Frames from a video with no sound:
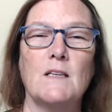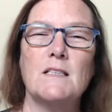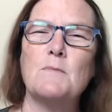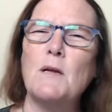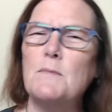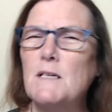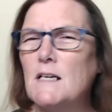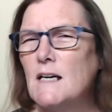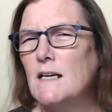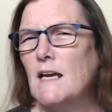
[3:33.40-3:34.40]
sometimes it
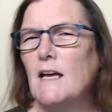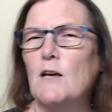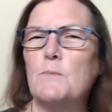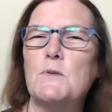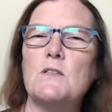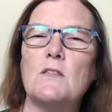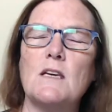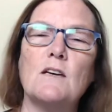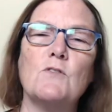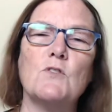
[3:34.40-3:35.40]
kind of helps to
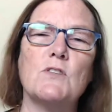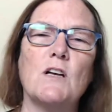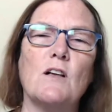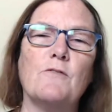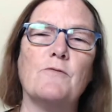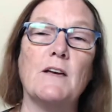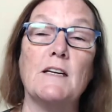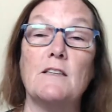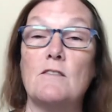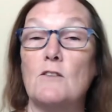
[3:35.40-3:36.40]
think of yourself
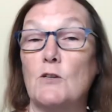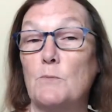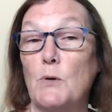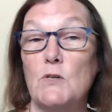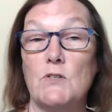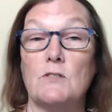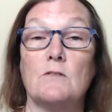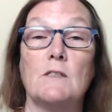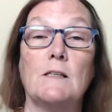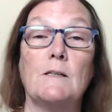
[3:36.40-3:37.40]
in third
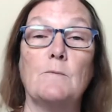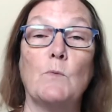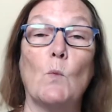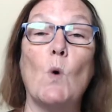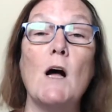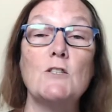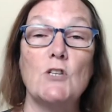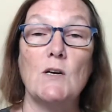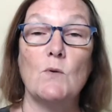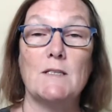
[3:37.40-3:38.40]
person,
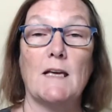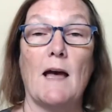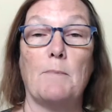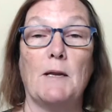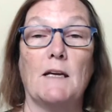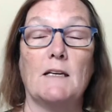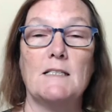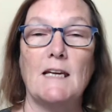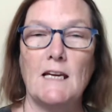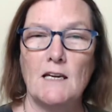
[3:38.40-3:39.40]
watching what's happening
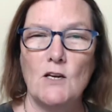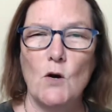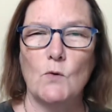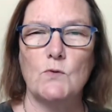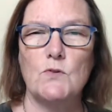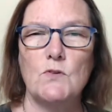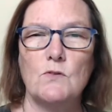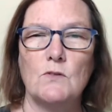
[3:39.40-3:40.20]
and taking notes.